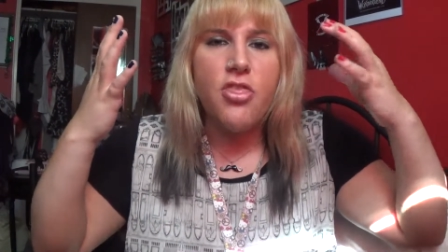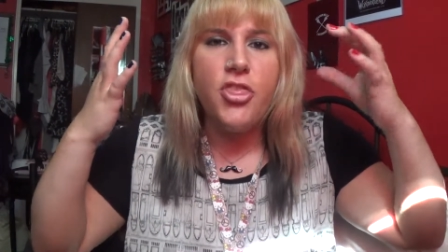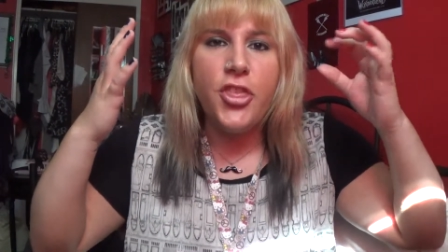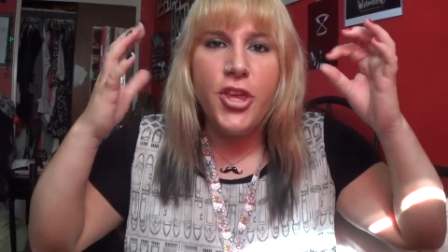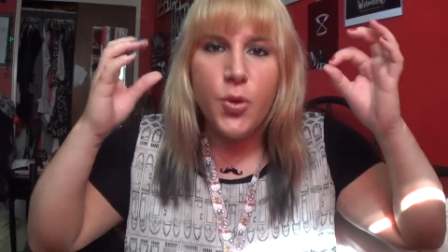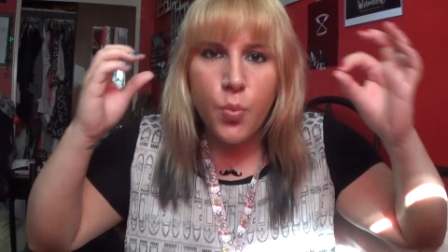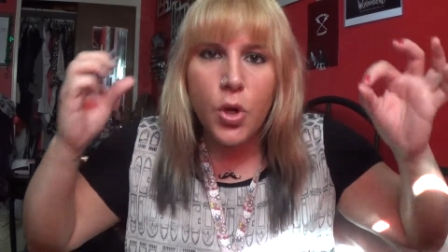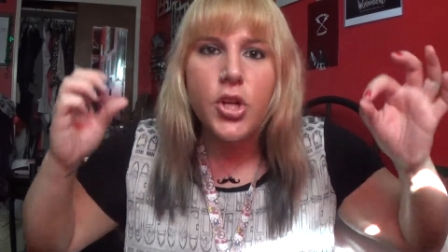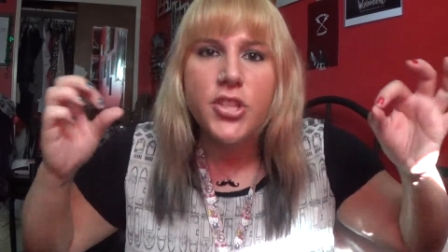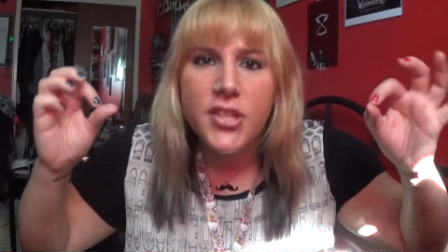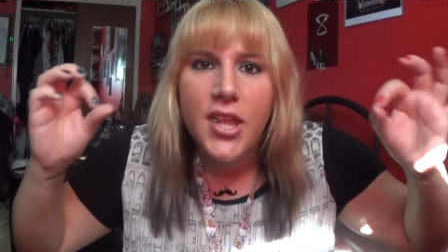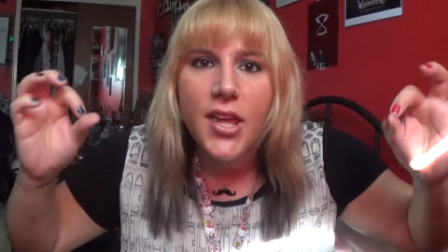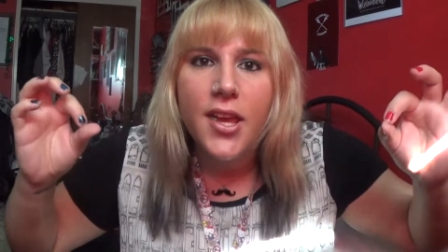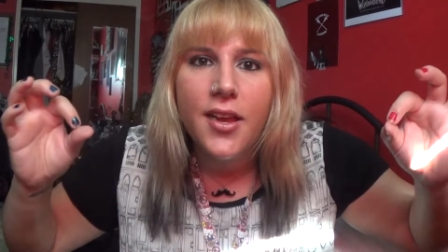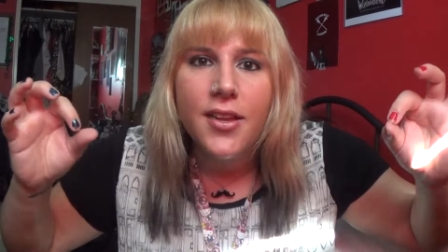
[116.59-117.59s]
the worst
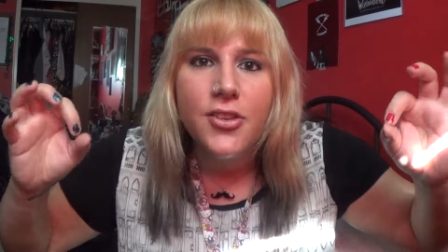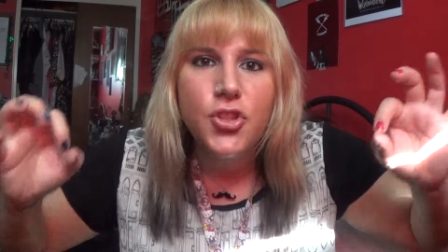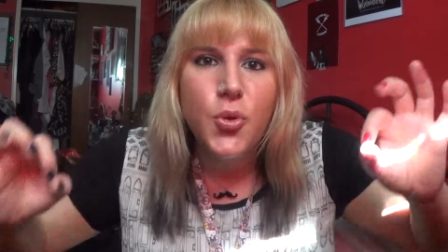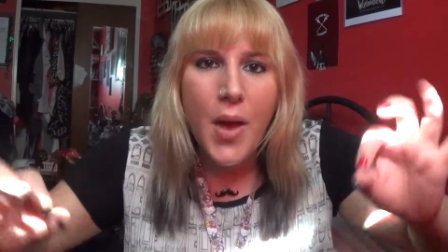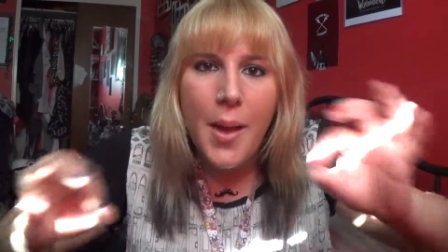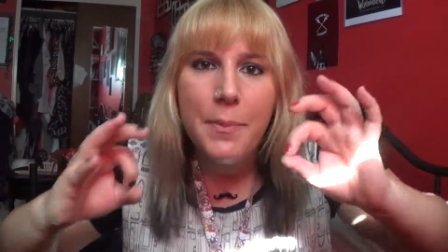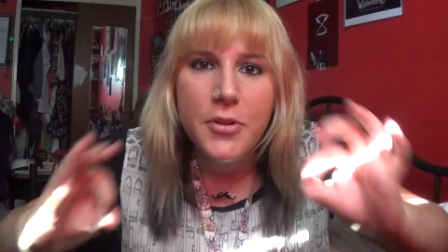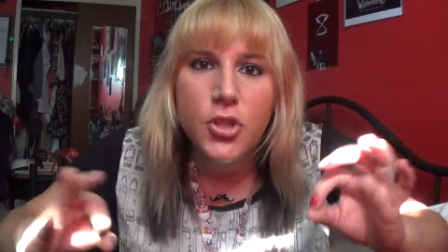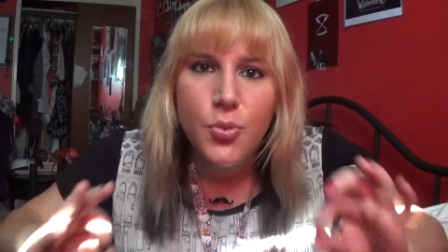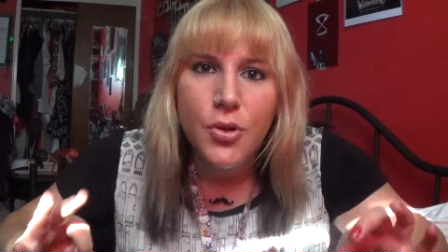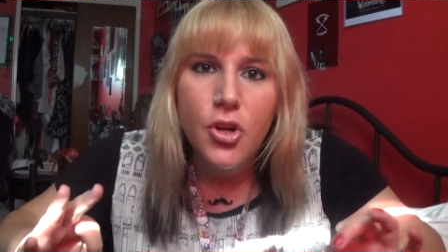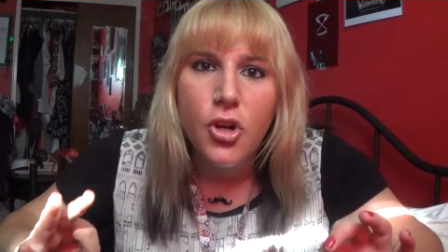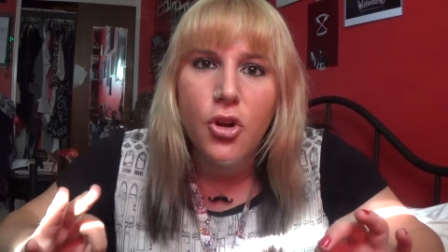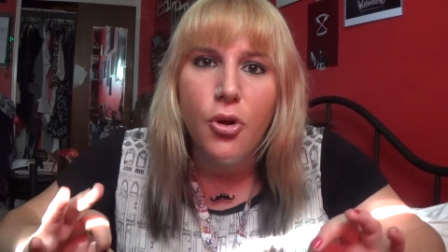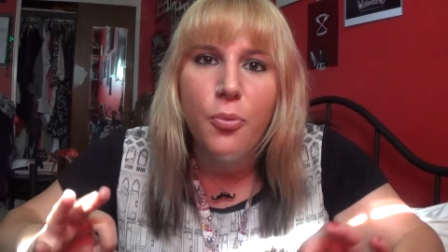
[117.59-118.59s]
thing to happen to a
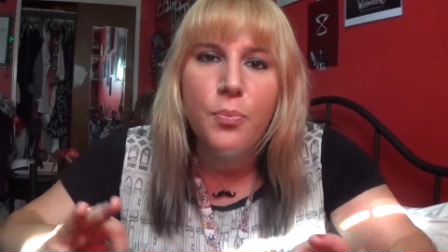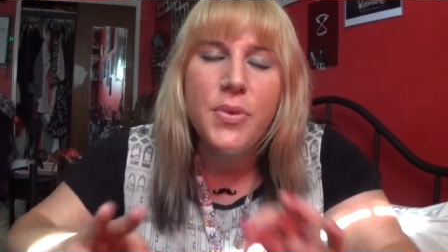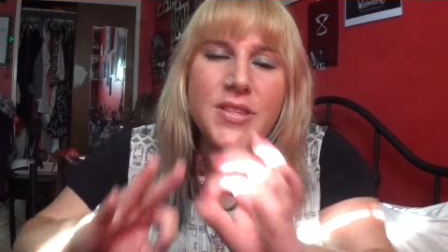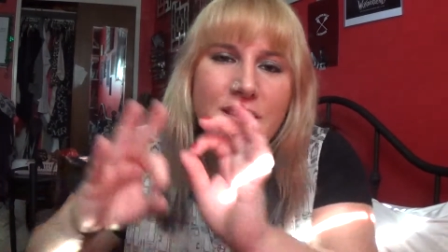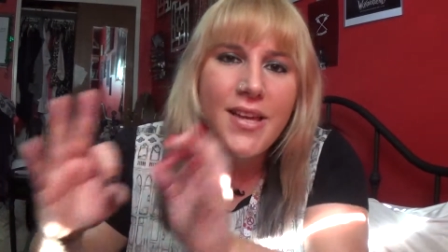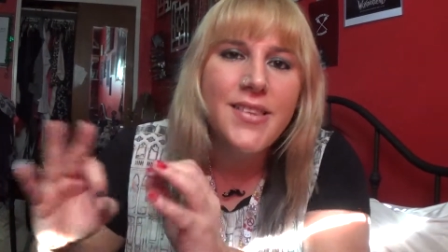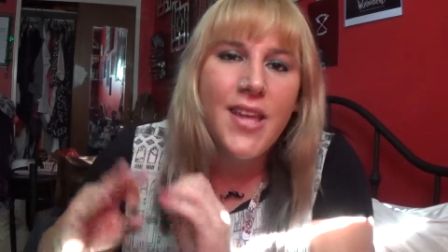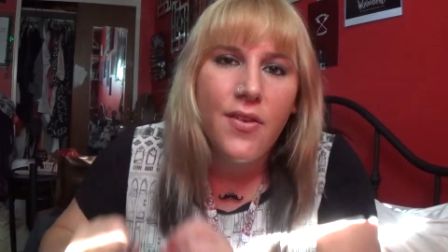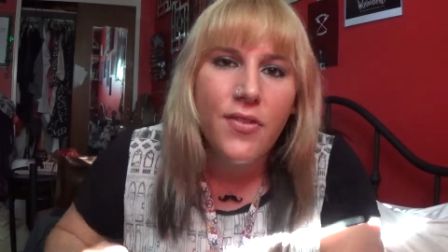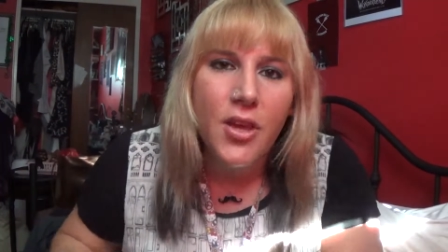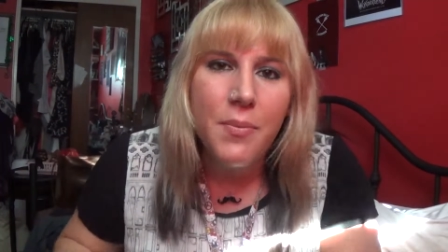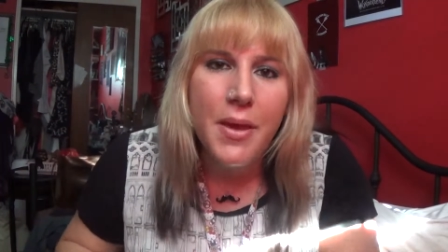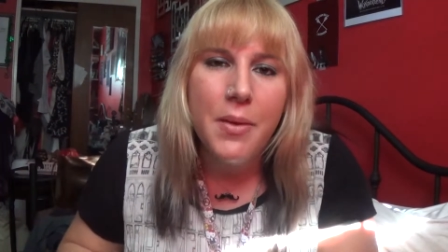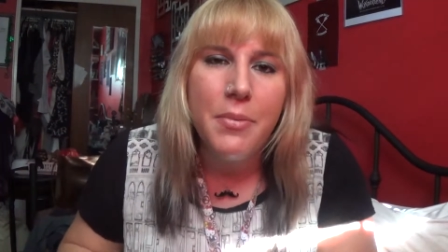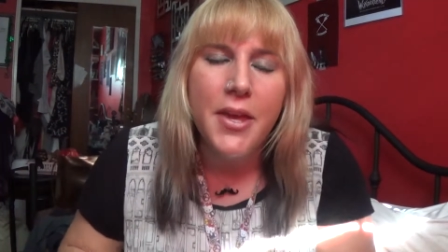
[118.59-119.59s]
girl besides having a
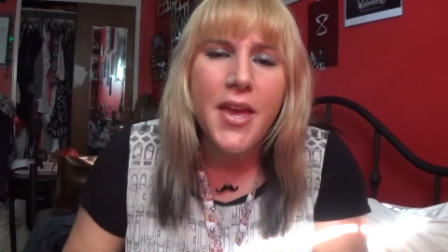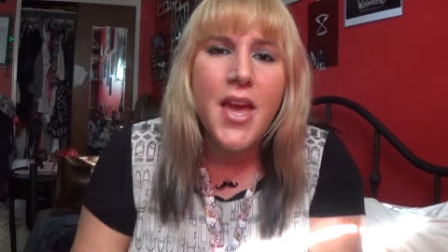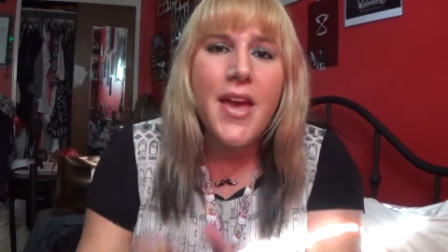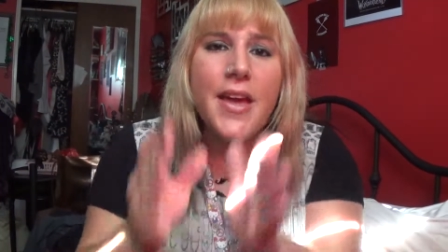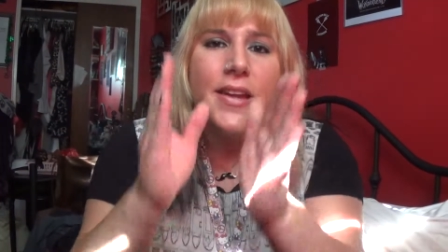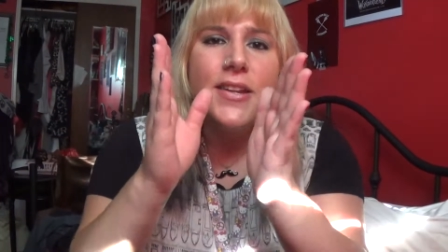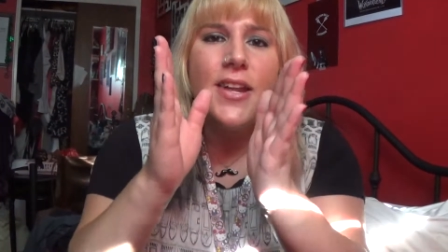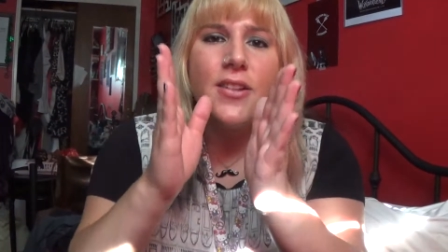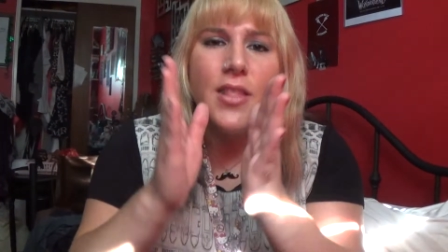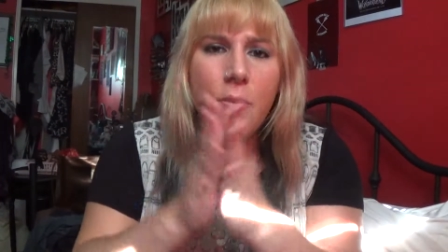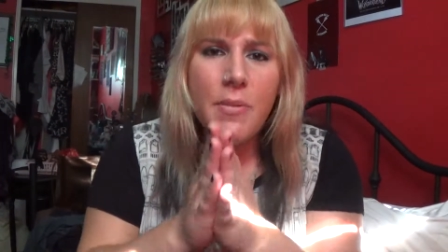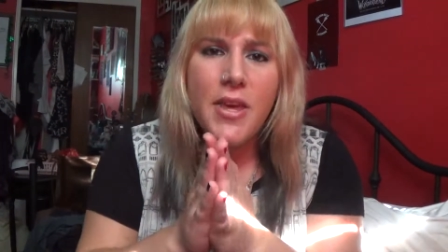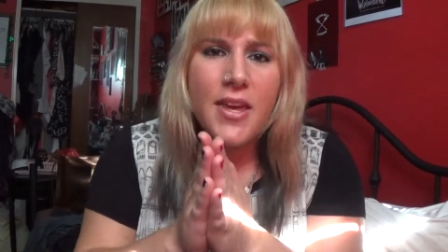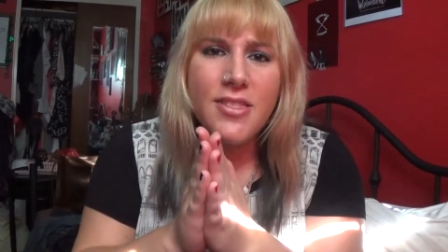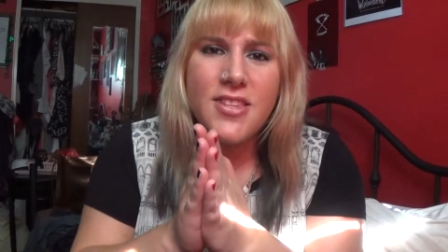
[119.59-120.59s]
baby. Now let
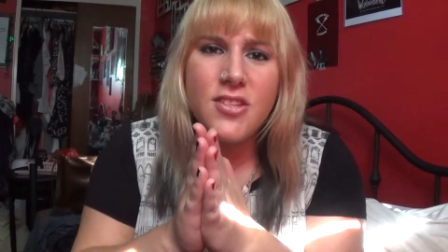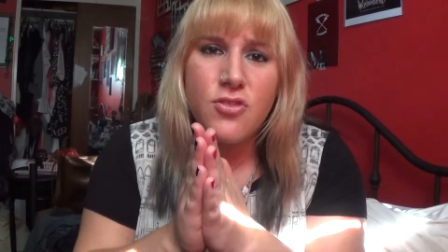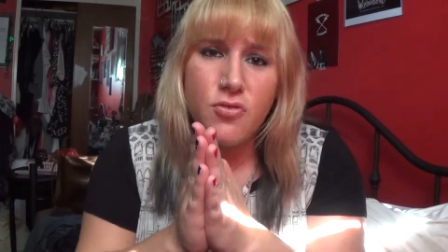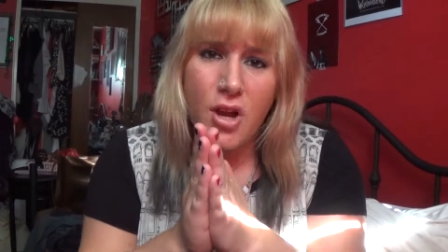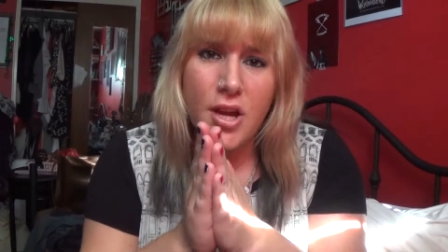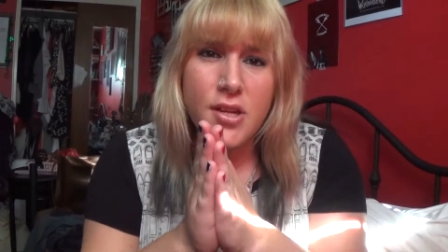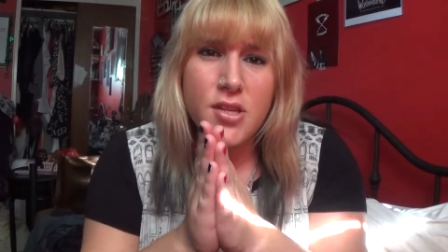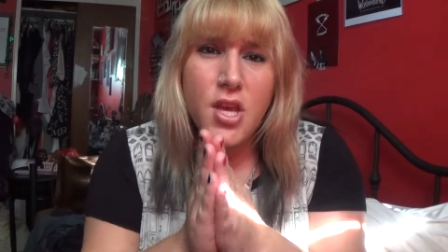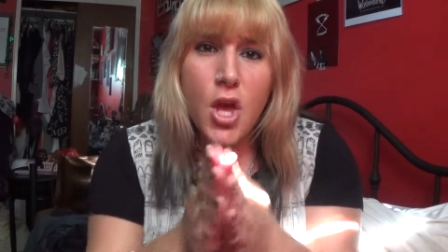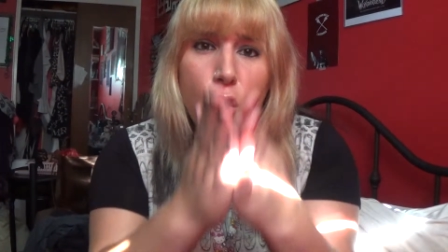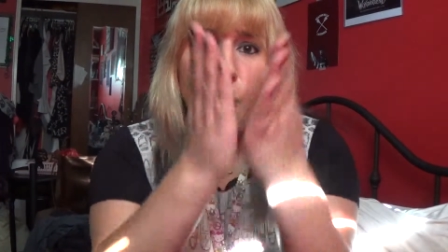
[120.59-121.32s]
me get this right.